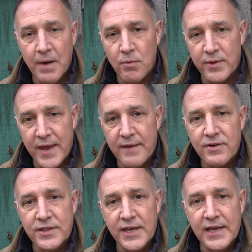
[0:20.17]
But with
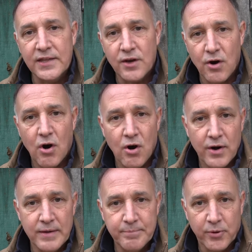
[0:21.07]
everything, there
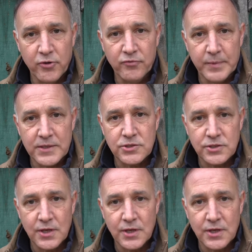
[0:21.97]
are improvements.